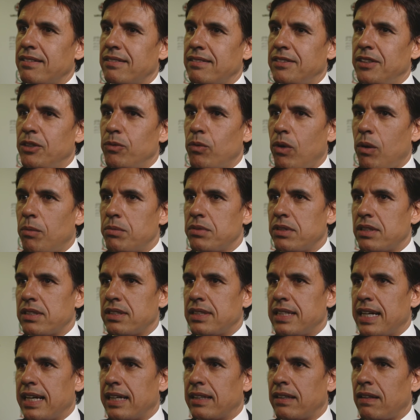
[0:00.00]
I knew what was at
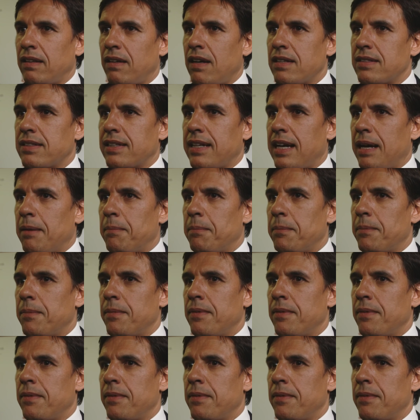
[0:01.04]
stake in the last camp.